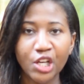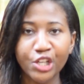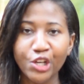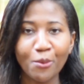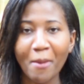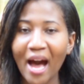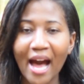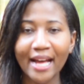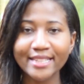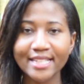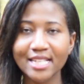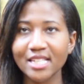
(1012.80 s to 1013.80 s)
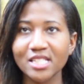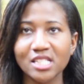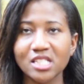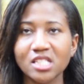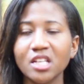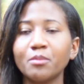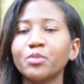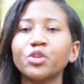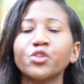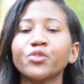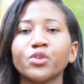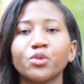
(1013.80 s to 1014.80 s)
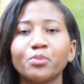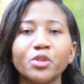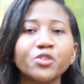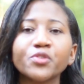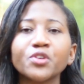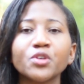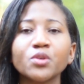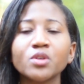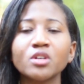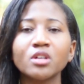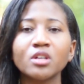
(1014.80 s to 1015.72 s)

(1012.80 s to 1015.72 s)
your mind is a beautiful, beautiful